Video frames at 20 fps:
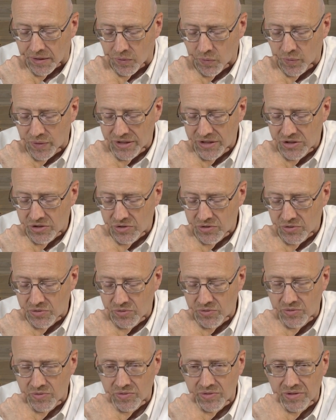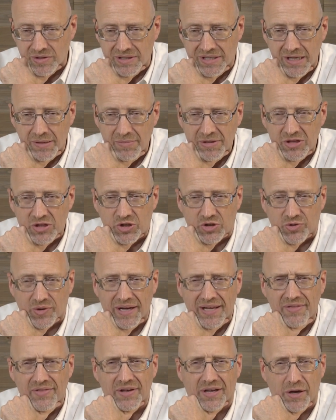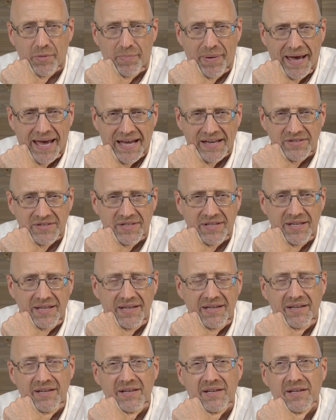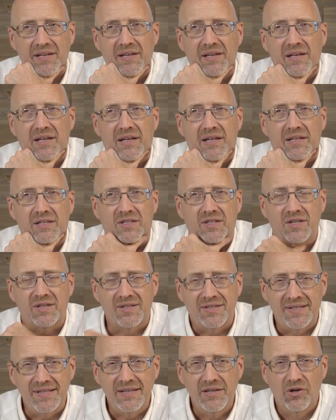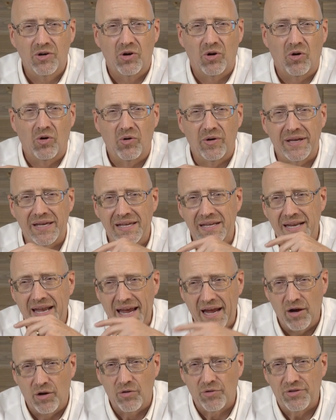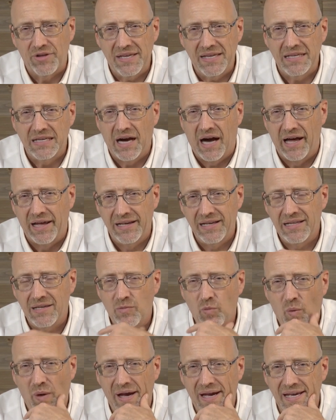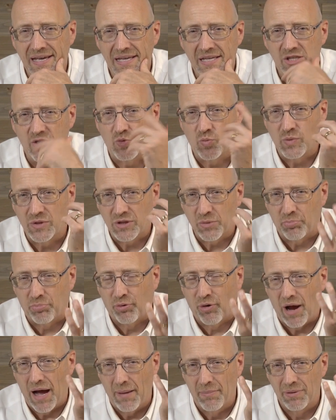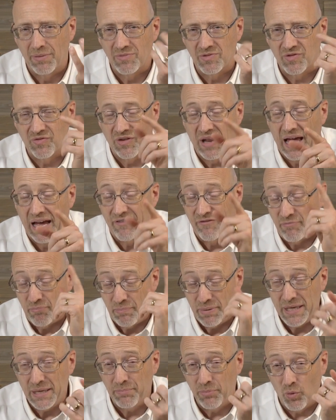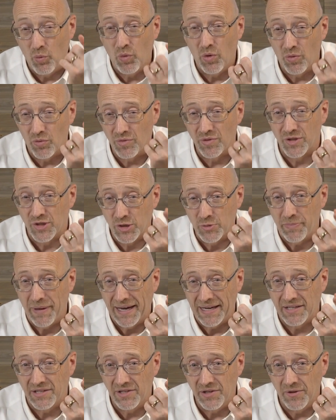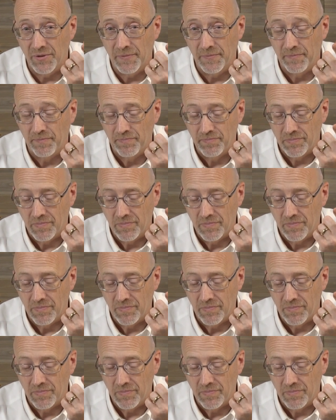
when you demonstrate the capacity to deal in healthy, godly ways with the problems of life, people will respect you.